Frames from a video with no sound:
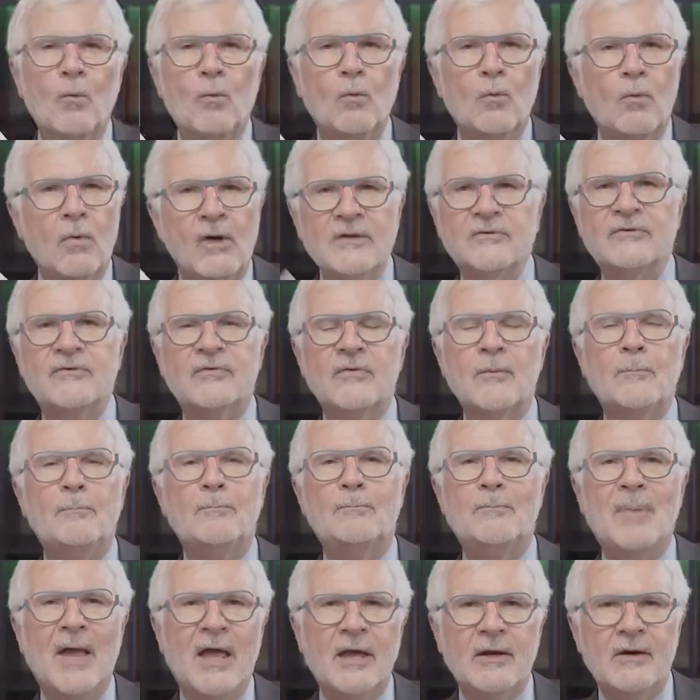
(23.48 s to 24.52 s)
What's the
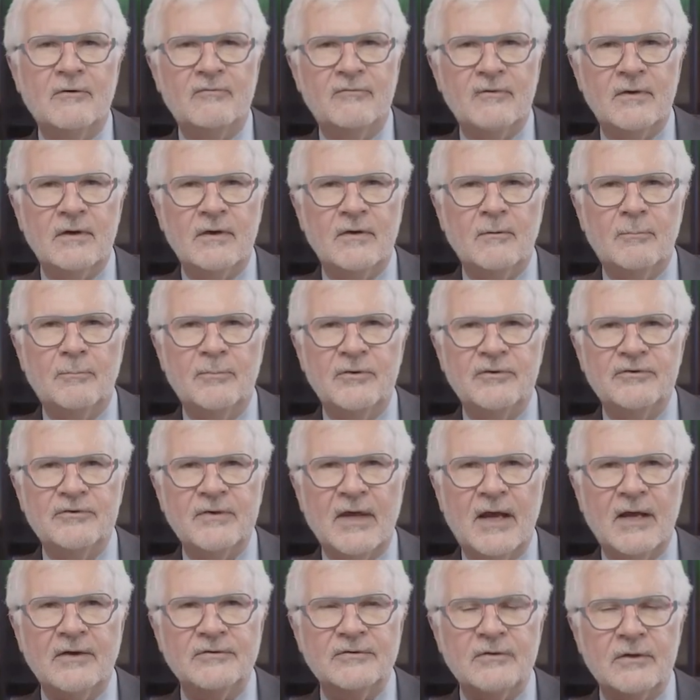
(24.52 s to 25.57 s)
benefit of
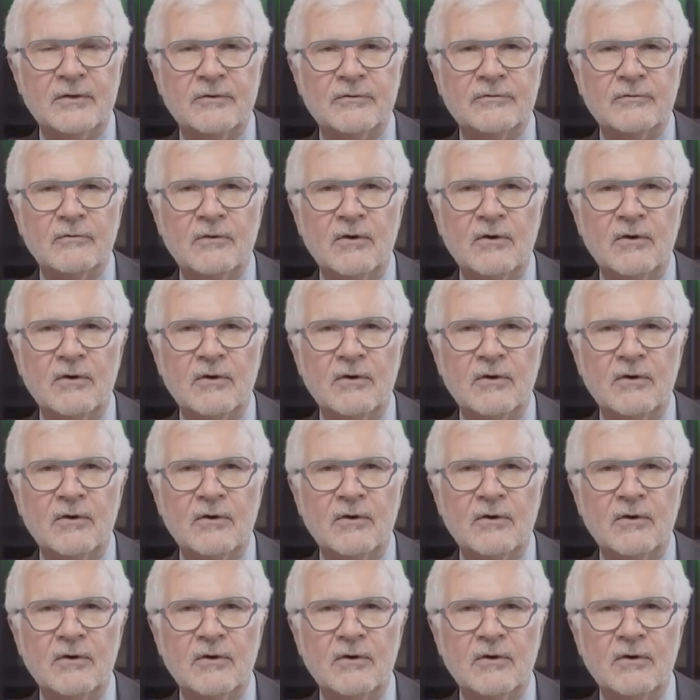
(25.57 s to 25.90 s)
pistachios?